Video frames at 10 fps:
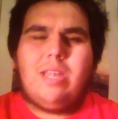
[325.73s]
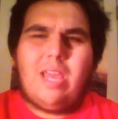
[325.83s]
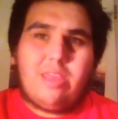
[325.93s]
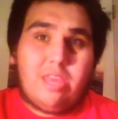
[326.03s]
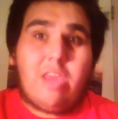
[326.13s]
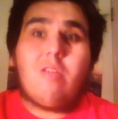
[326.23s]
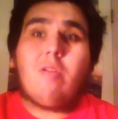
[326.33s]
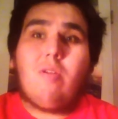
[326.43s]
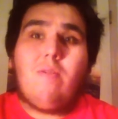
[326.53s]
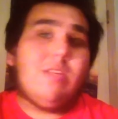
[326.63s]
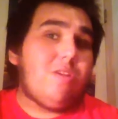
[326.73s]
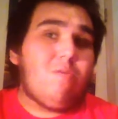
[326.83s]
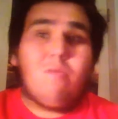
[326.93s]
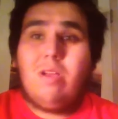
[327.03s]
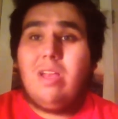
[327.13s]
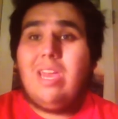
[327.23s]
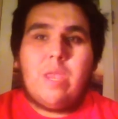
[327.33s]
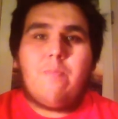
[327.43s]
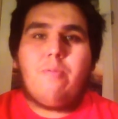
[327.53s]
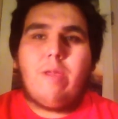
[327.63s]
I think you're going to really
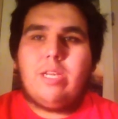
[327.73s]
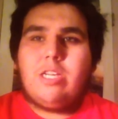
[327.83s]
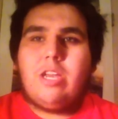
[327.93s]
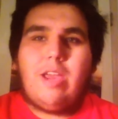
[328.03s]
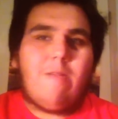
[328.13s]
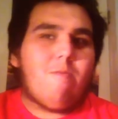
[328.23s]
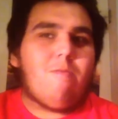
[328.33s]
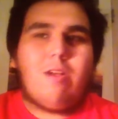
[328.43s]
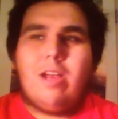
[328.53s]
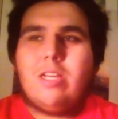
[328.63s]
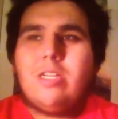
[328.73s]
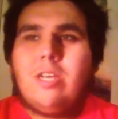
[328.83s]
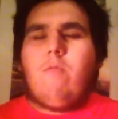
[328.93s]
appreciate Rush.